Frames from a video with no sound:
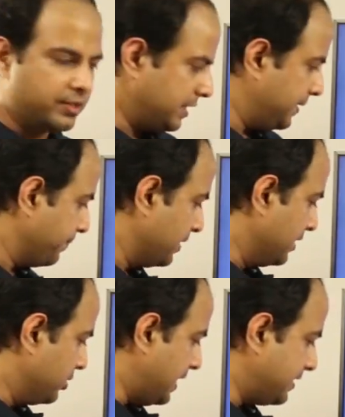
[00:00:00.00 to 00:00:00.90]
Right.
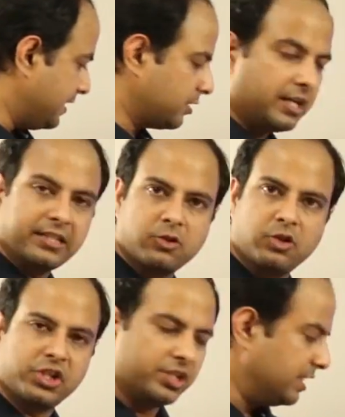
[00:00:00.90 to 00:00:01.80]
So that's the other
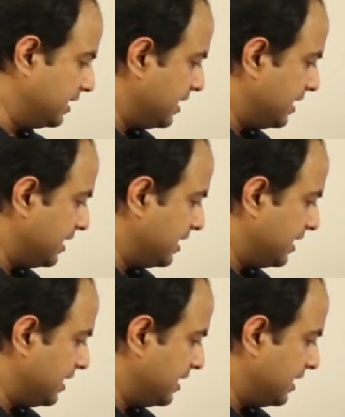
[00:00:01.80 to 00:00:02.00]
question.